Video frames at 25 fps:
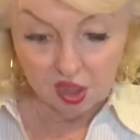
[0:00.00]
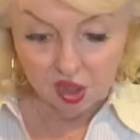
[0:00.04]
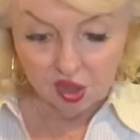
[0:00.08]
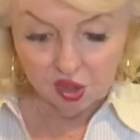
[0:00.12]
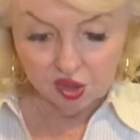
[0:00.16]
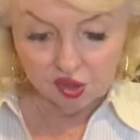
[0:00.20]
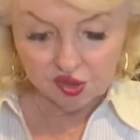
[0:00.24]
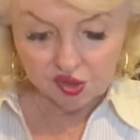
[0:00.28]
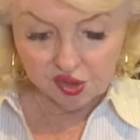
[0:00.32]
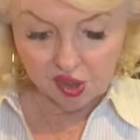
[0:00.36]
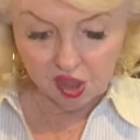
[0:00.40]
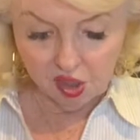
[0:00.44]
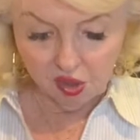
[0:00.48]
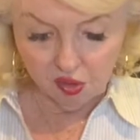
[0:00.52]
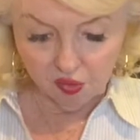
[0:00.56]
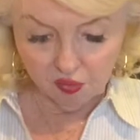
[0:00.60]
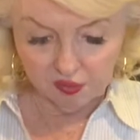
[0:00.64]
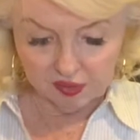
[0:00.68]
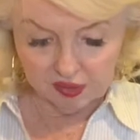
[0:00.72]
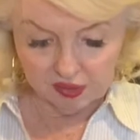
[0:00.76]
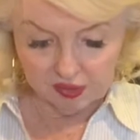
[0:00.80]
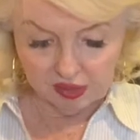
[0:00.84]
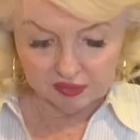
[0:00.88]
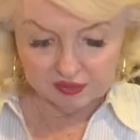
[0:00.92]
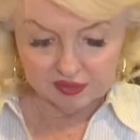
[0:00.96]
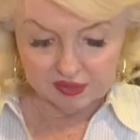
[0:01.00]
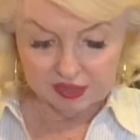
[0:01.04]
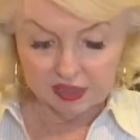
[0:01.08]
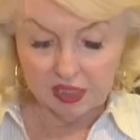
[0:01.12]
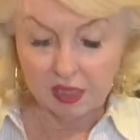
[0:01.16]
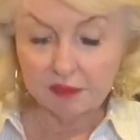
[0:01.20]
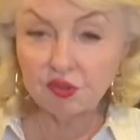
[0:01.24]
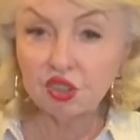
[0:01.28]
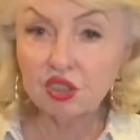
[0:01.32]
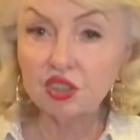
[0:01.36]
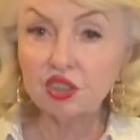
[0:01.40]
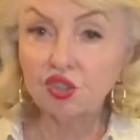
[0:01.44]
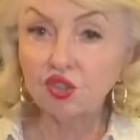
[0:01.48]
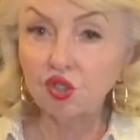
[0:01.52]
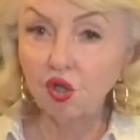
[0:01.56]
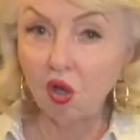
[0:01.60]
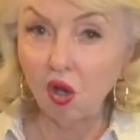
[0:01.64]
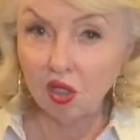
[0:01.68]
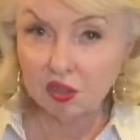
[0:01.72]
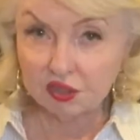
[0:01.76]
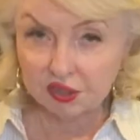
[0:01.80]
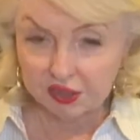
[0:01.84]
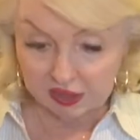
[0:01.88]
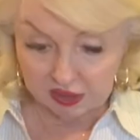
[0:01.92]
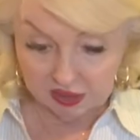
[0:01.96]
So see, I'm just
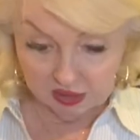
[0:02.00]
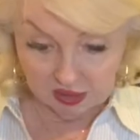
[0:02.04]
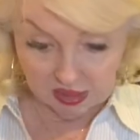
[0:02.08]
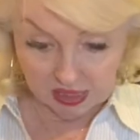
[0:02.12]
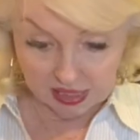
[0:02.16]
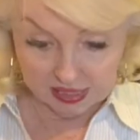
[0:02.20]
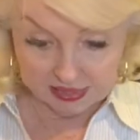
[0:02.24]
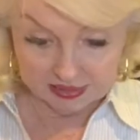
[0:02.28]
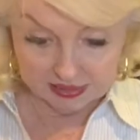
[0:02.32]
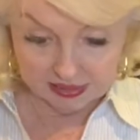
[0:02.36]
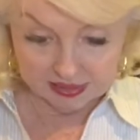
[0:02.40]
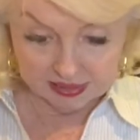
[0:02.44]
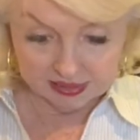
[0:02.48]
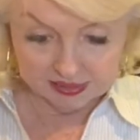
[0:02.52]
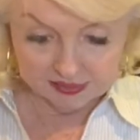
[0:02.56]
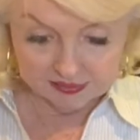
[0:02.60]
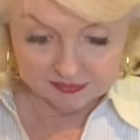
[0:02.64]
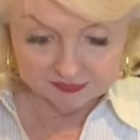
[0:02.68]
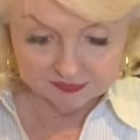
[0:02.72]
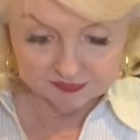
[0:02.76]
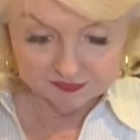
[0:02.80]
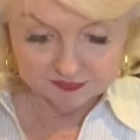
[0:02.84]
tossing lightly.